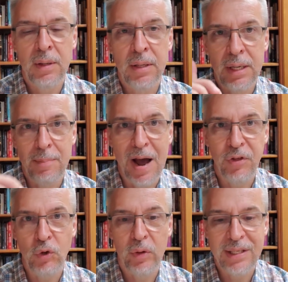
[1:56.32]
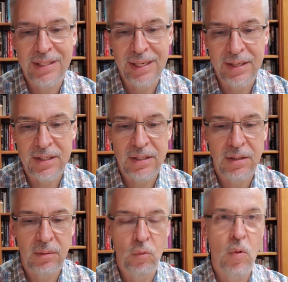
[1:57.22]
In Matthew 26,
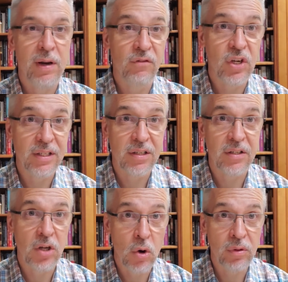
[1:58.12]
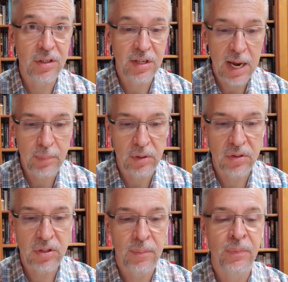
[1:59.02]
one of Jesus' own
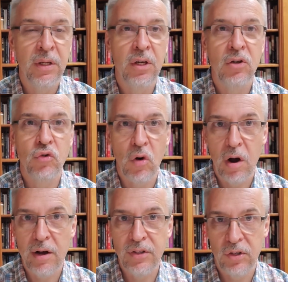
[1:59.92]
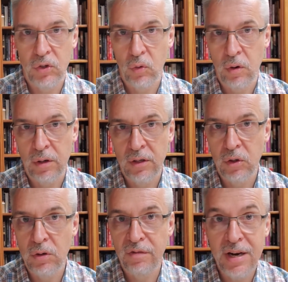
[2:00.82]
disciples draws a sword
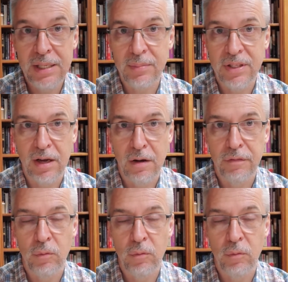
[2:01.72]
to defend himself